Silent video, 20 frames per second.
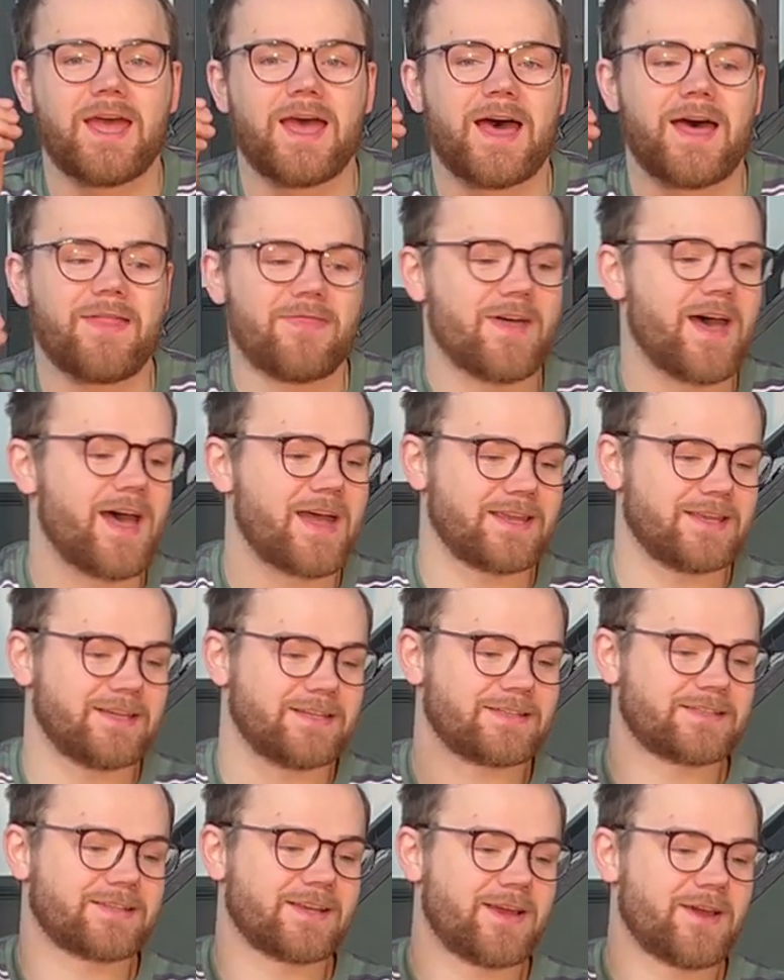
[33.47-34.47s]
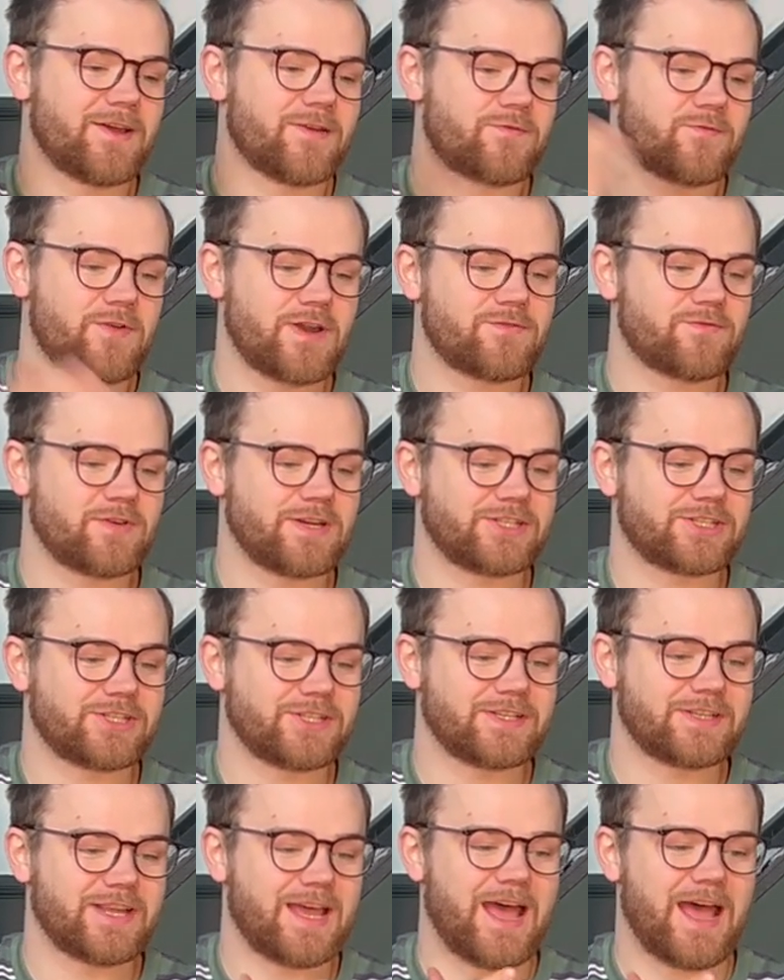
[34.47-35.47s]
and that is Fred
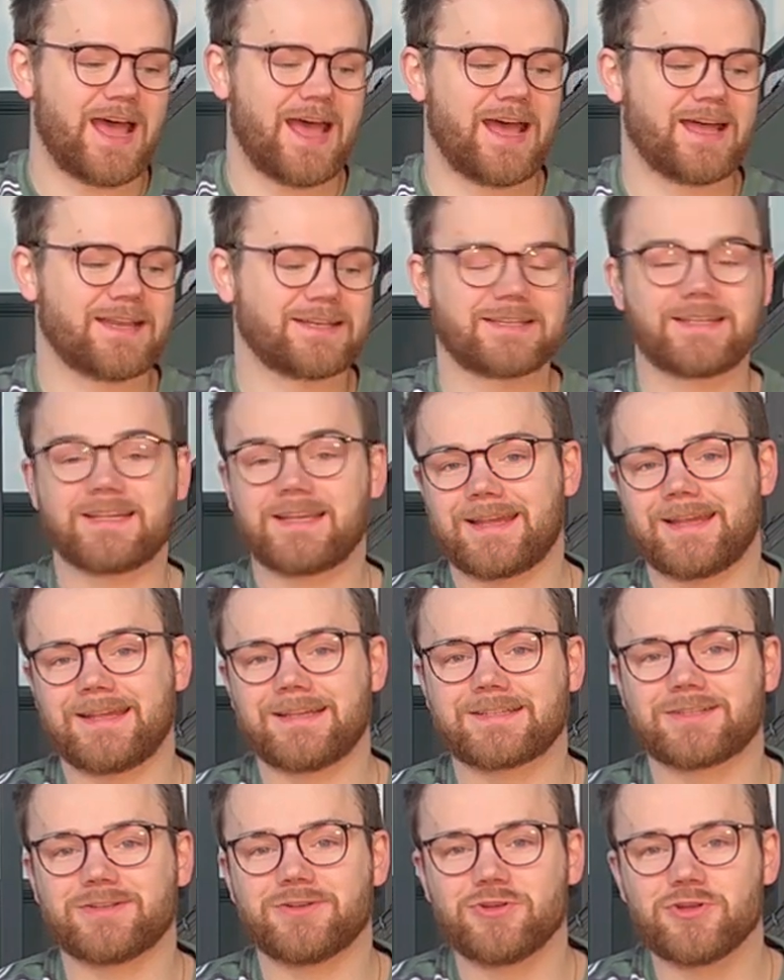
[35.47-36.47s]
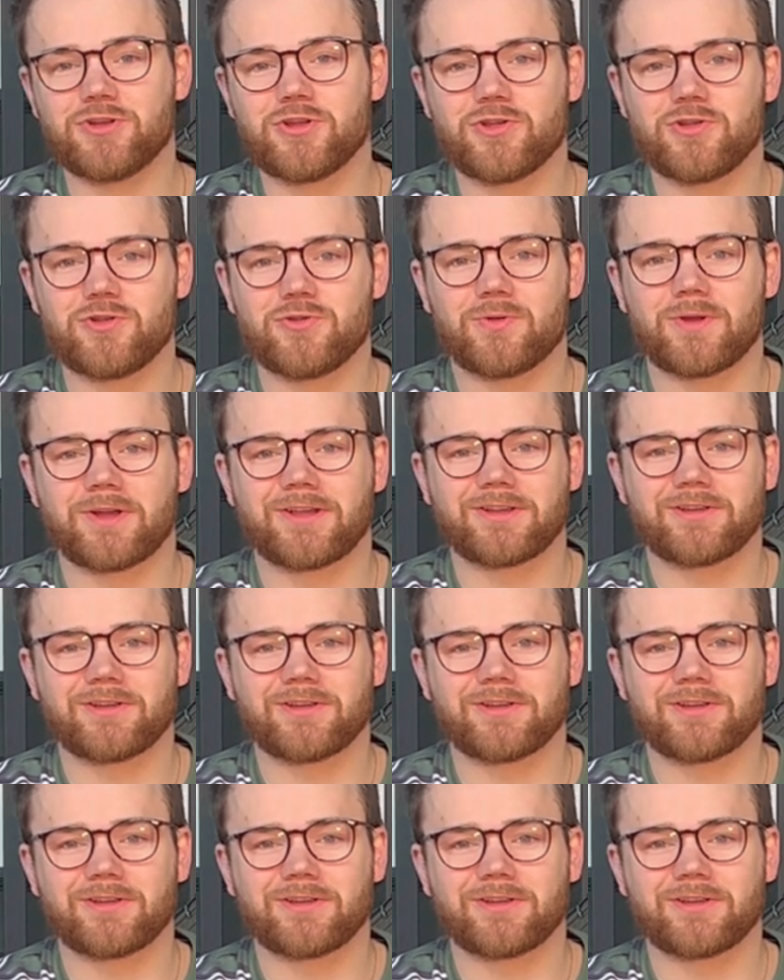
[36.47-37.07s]
Richard and his new